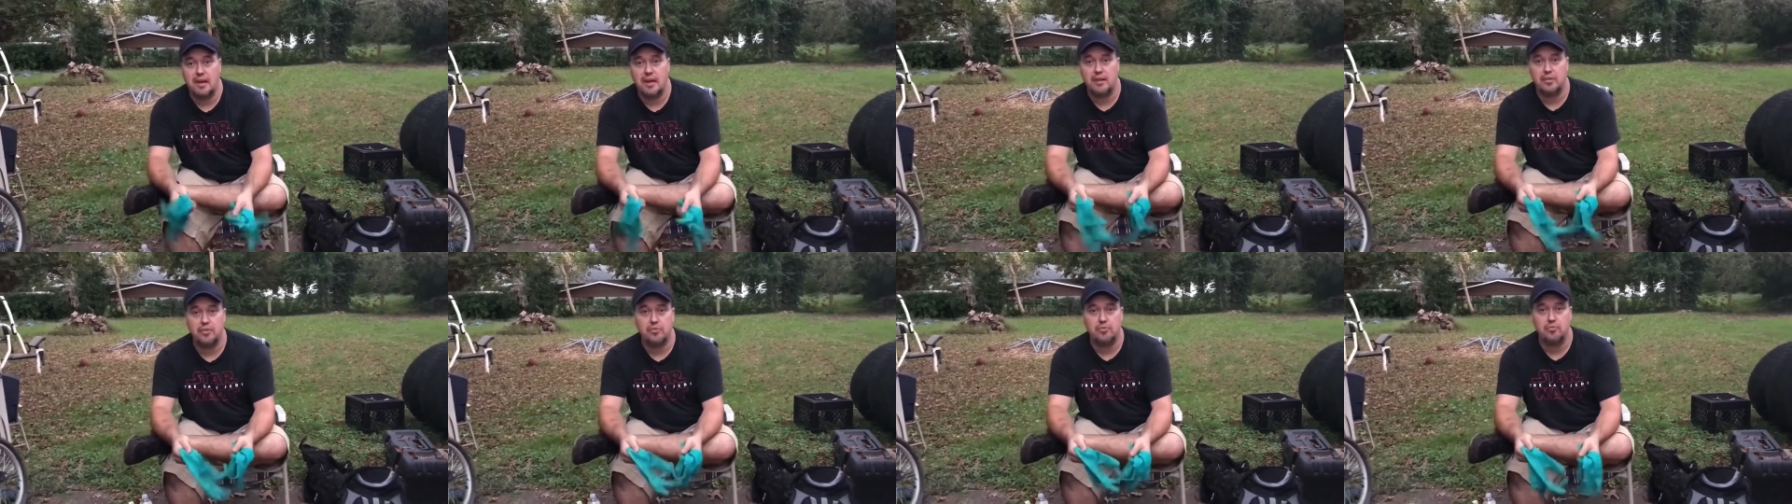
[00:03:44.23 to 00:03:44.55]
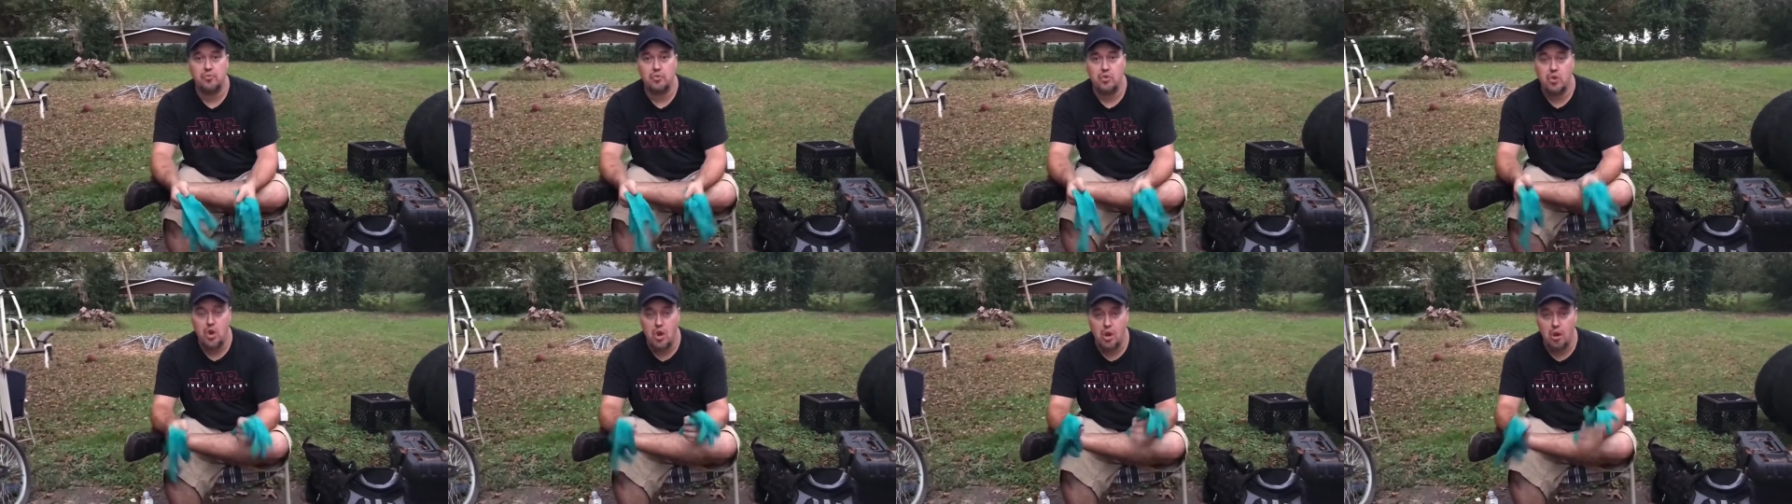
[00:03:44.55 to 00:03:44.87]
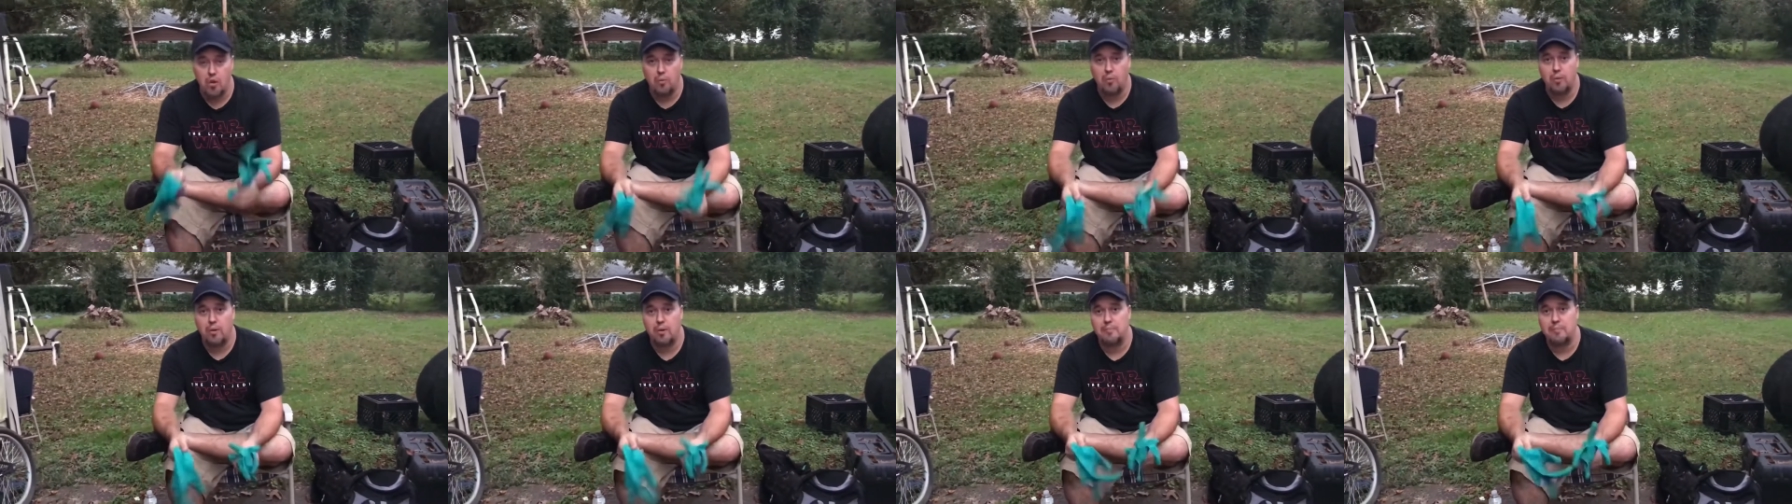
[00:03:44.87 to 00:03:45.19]
now you
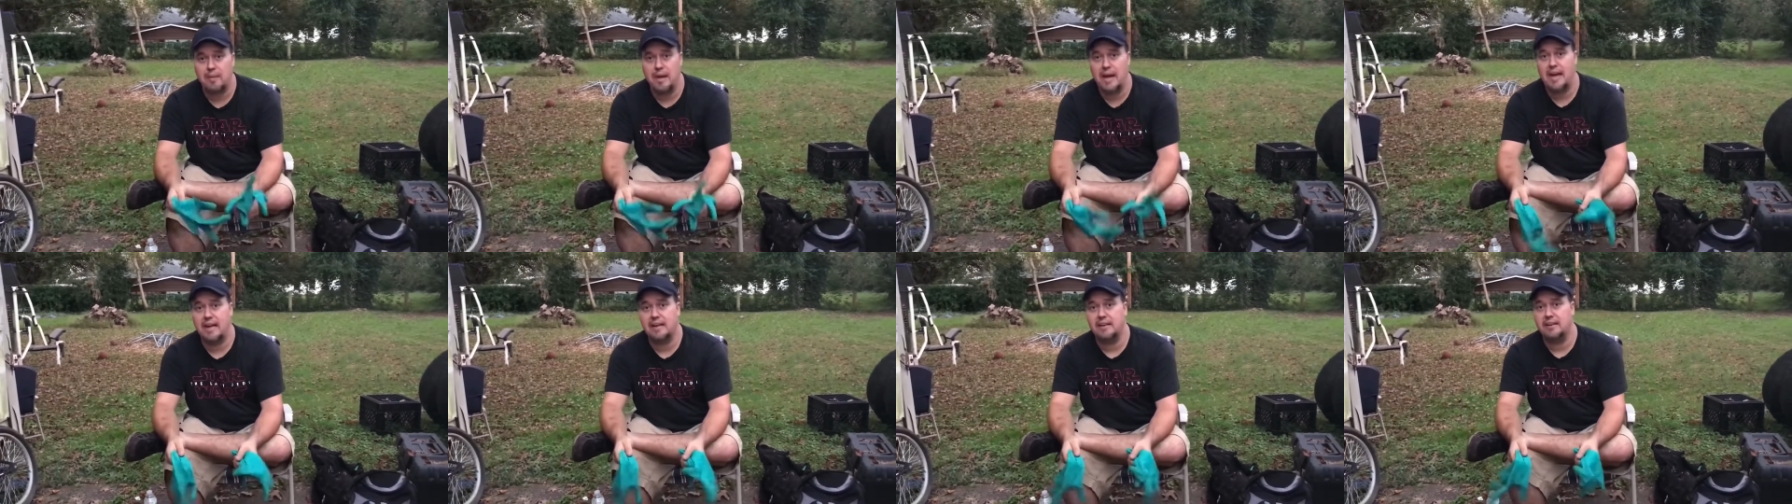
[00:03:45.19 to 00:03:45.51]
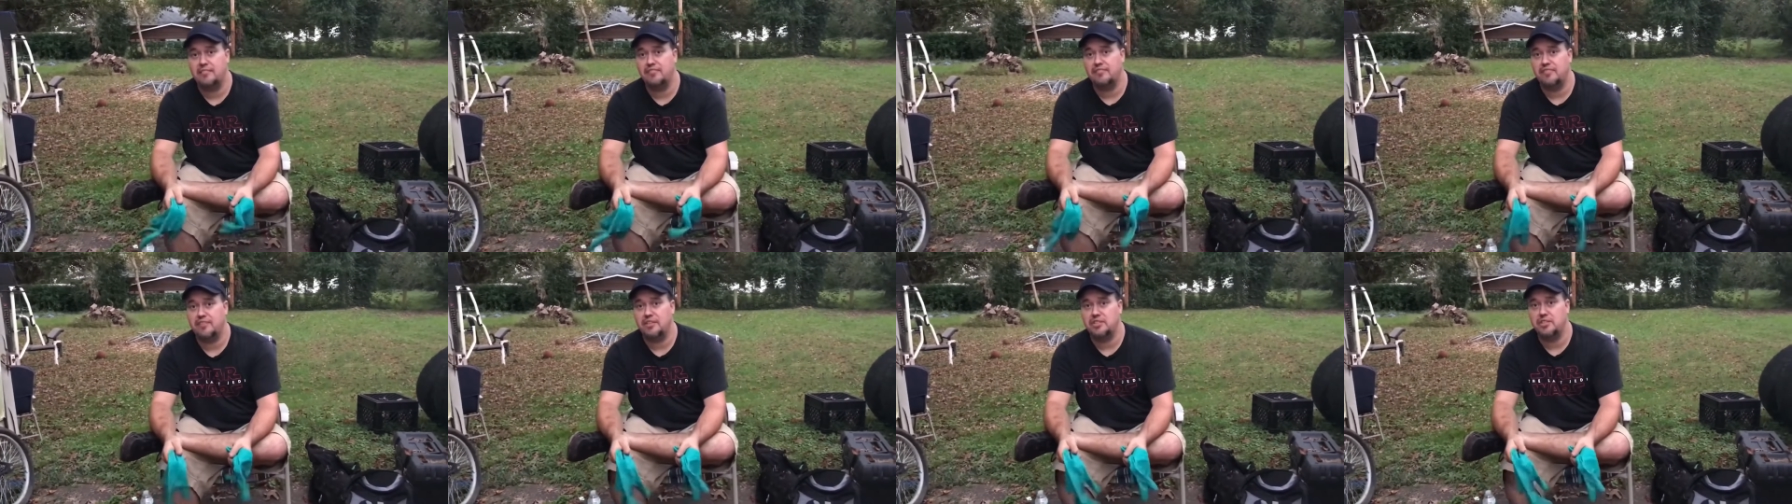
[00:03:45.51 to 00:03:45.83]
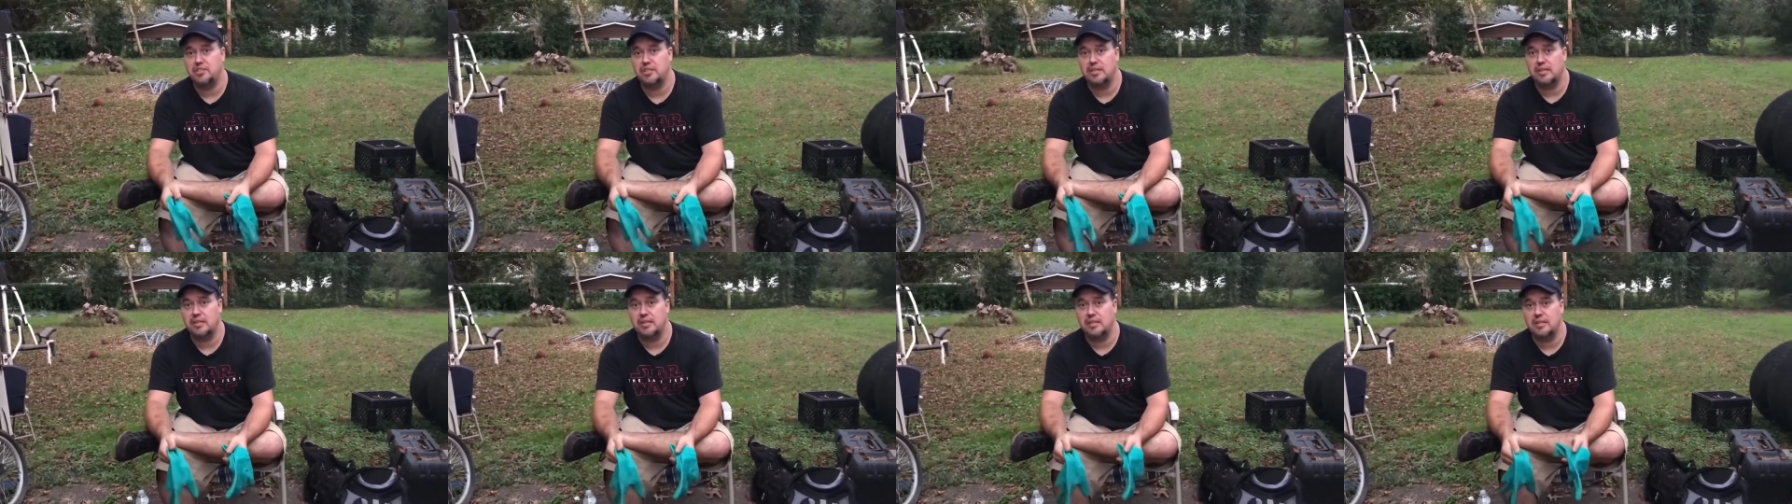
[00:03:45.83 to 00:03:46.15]
know what magnet
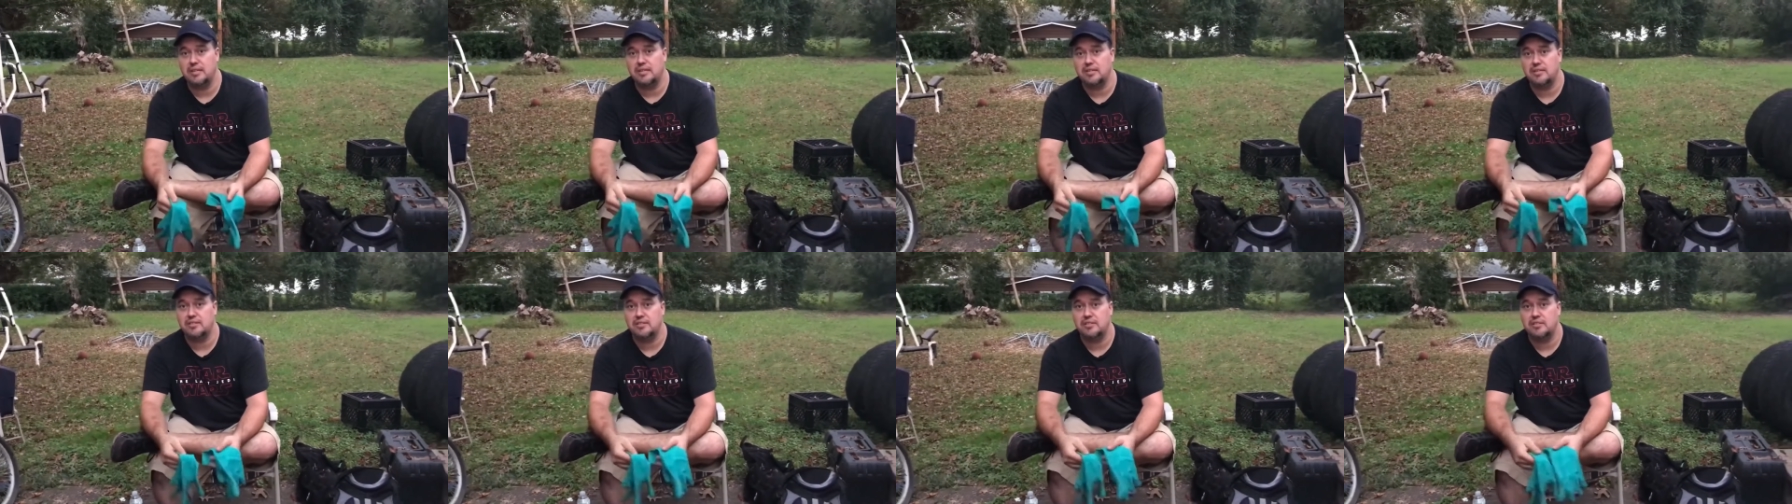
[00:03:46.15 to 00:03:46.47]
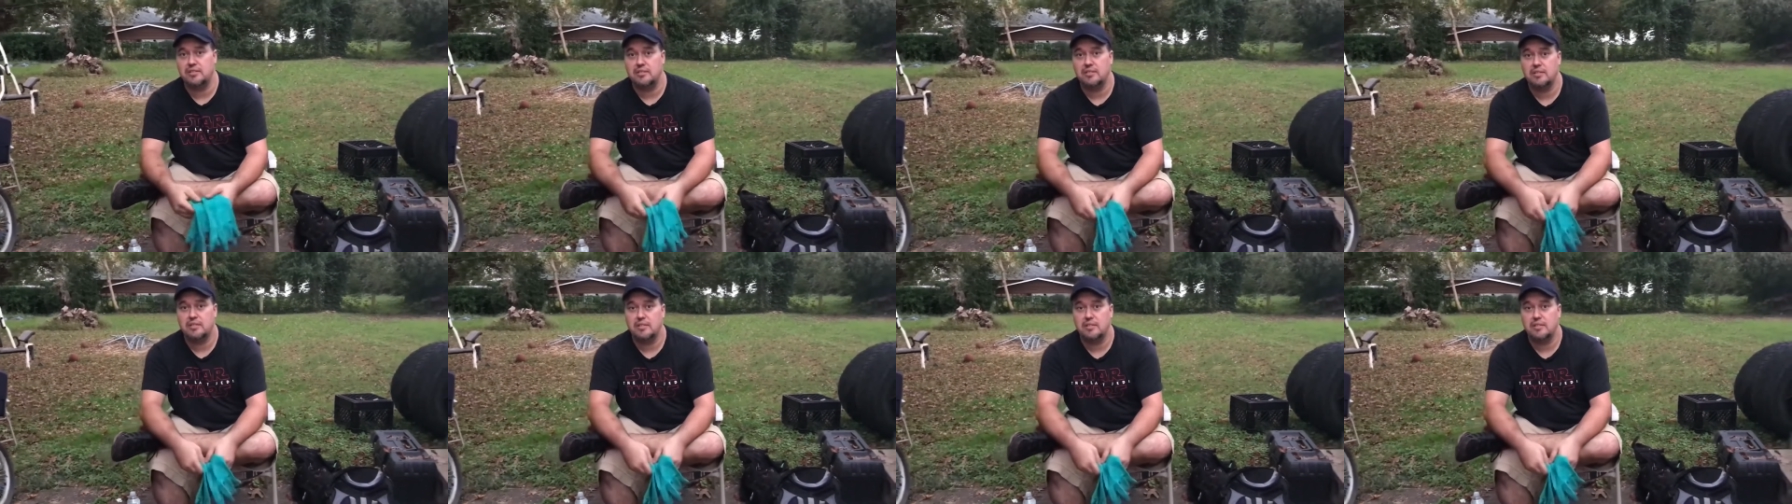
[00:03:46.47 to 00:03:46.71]
fishing is,